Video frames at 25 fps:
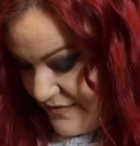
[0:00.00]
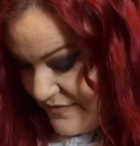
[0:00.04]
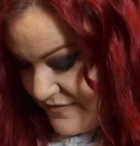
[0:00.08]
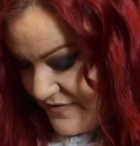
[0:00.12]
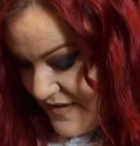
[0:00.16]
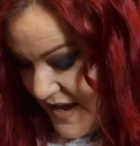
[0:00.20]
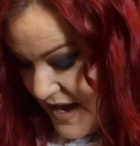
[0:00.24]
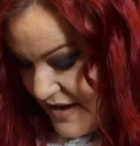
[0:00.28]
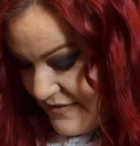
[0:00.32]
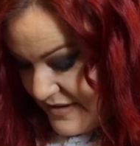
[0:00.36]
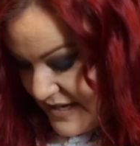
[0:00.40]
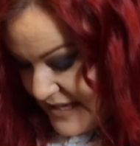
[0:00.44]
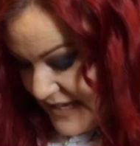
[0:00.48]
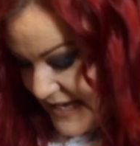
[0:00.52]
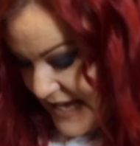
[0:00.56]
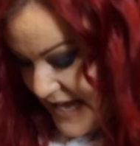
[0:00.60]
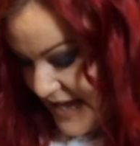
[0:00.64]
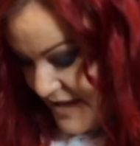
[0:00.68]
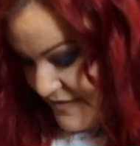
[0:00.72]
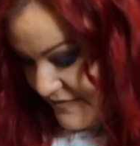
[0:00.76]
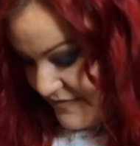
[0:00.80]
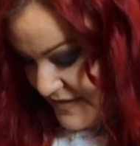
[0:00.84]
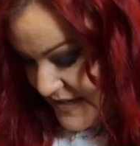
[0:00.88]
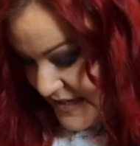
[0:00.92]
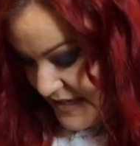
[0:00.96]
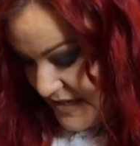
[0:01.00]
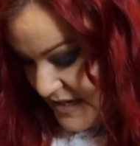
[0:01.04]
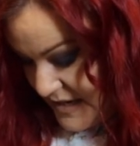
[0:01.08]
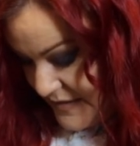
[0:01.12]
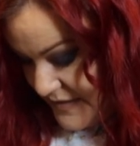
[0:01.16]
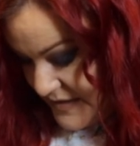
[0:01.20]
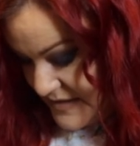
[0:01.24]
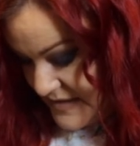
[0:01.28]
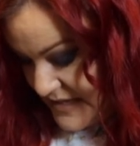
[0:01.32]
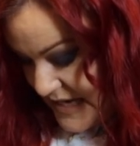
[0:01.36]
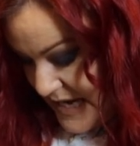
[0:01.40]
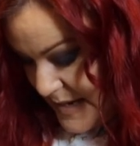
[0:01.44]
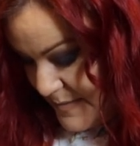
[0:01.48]
and very carefully cut
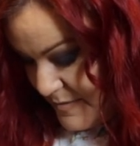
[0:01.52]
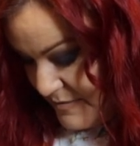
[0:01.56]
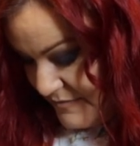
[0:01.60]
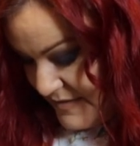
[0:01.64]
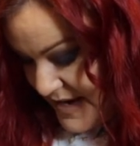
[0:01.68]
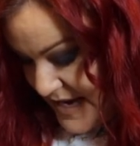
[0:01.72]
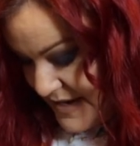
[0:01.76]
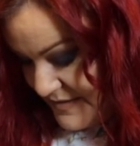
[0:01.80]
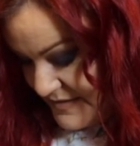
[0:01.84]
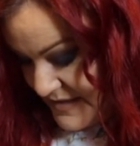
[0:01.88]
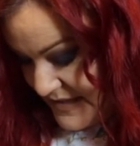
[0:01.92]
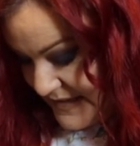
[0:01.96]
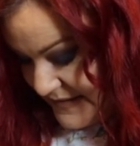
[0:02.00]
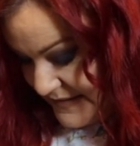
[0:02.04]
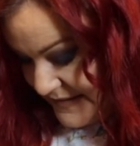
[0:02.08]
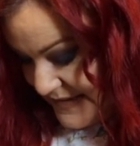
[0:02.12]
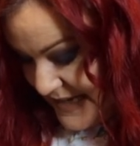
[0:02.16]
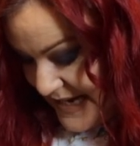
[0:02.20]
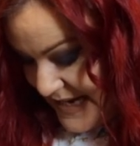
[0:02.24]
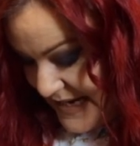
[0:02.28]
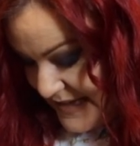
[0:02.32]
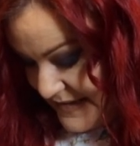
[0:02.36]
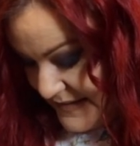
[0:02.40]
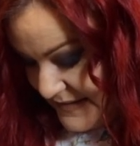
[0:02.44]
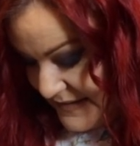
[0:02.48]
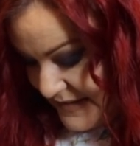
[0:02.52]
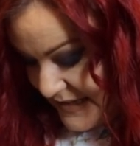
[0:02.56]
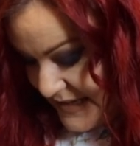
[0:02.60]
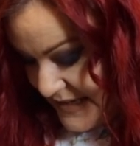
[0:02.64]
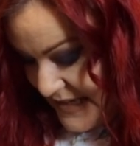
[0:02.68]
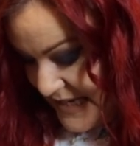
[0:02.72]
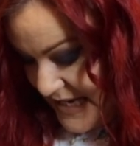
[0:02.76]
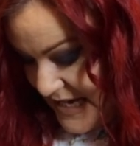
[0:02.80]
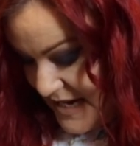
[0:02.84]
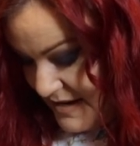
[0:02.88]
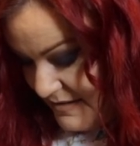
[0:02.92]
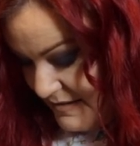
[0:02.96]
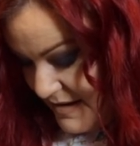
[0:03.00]
the tape around his hands. I can
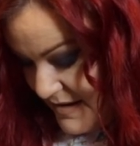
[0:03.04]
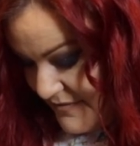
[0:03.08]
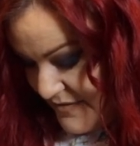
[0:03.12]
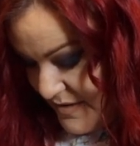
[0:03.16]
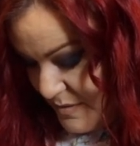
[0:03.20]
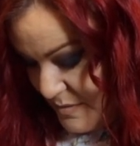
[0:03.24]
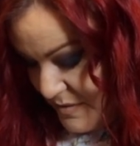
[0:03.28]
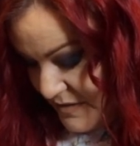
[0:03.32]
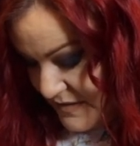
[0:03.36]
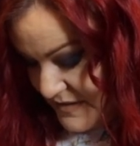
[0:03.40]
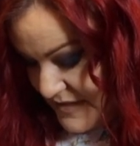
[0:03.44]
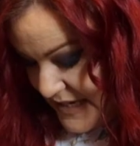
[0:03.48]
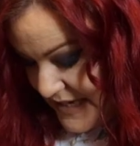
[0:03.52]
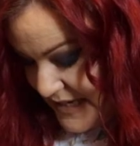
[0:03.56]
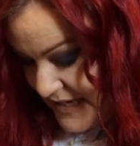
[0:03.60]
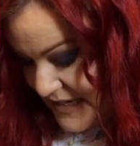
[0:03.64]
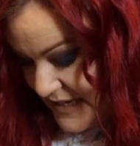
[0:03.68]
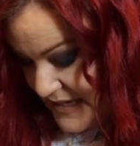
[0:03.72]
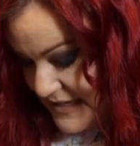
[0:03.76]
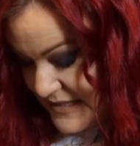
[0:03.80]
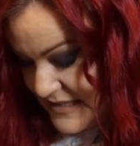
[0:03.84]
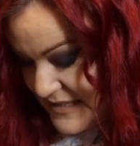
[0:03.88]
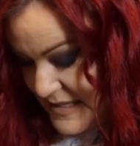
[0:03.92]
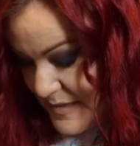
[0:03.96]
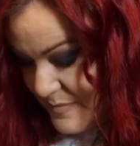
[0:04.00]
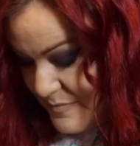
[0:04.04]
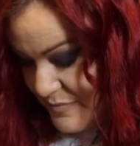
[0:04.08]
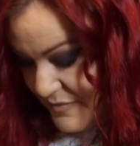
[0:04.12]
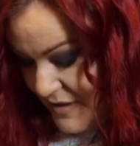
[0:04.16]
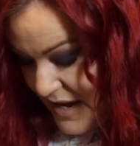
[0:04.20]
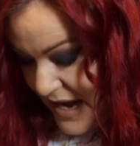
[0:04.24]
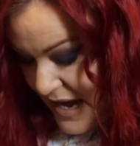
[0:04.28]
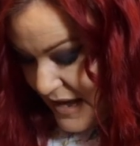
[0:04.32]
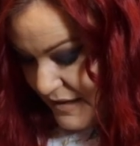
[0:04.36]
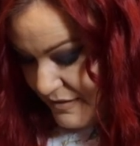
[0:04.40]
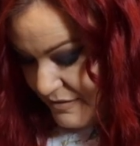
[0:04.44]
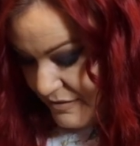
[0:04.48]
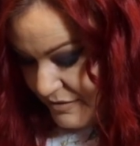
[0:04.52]
hear everyone taking a deep
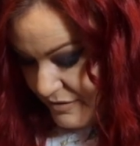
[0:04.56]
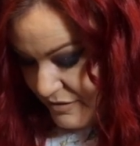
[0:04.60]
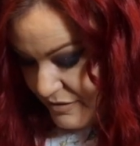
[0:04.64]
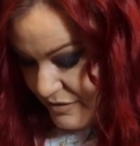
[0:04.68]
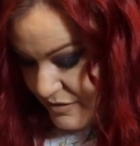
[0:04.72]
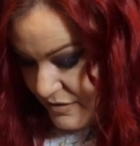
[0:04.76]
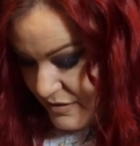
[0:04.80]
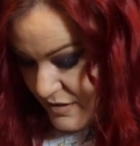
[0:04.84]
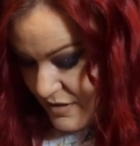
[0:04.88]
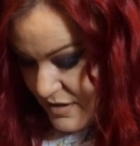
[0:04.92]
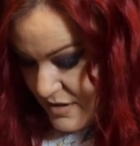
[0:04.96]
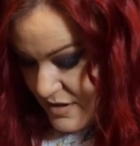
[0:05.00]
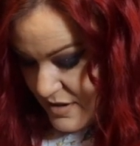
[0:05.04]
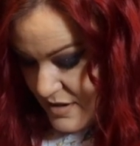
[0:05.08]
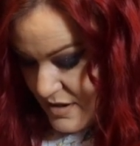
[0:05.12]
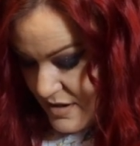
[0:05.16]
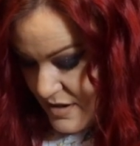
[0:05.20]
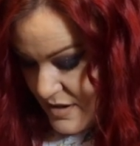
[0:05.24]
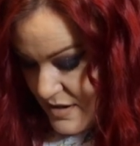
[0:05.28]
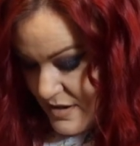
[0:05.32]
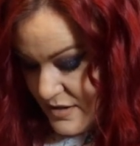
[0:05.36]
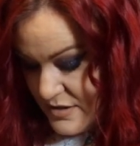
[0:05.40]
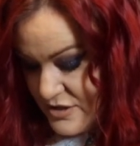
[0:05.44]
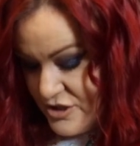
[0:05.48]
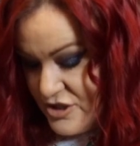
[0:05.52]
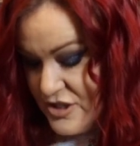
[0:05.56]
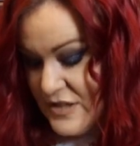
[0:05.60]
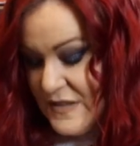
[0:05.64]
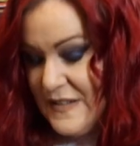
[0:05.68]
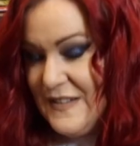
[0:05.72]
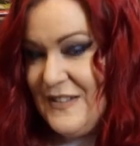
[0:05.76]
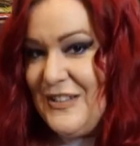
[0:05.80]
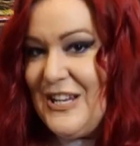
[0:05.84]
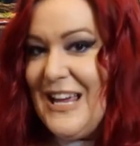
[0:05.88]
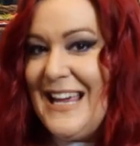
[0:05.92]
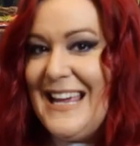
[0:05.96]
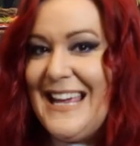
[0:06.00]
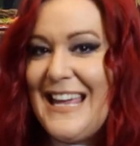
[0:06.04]
breath
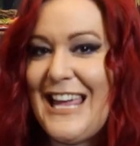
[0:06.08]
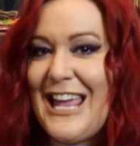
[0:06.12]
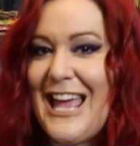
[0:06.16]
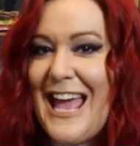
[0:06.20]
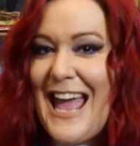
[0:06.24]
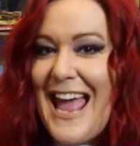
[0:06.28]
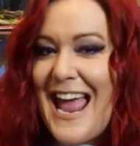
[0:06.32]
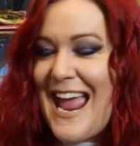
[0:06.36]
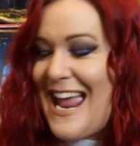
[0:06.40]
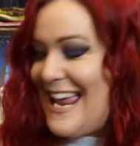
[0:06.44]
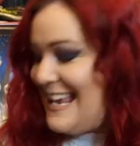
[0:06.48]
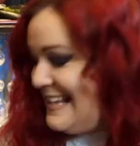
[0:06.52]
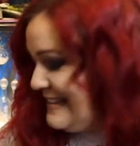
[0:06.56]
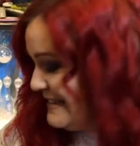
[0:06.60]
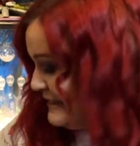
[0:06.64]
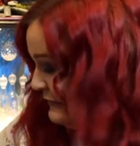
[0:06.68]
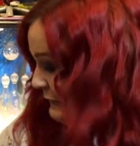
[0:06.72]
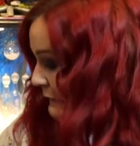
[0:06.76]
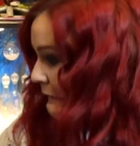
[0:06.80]
just in case.